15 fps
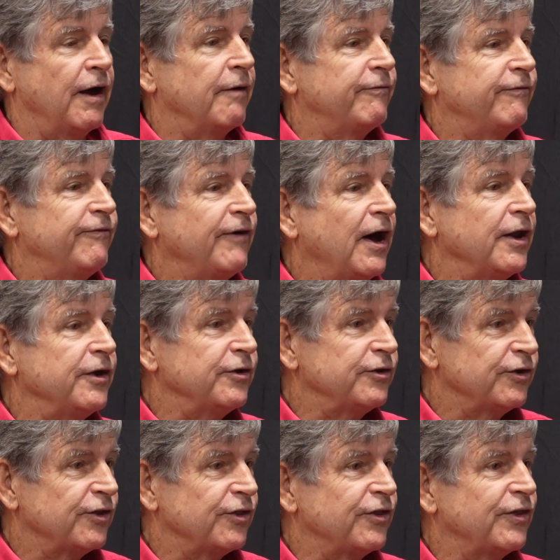
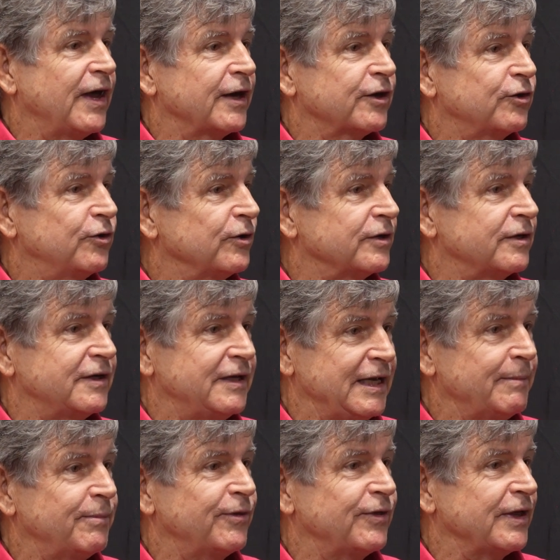fund that could
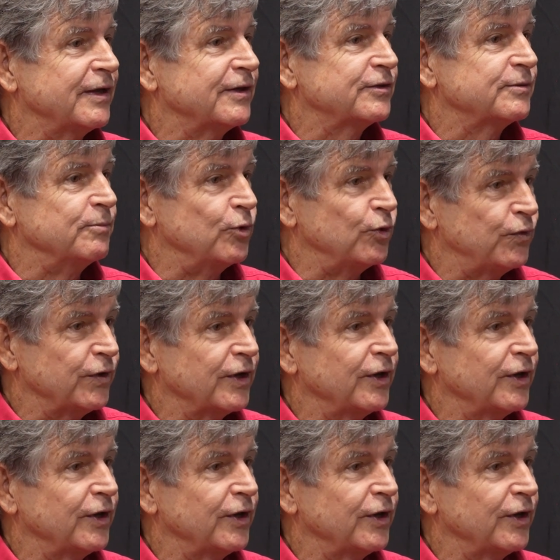keep things moving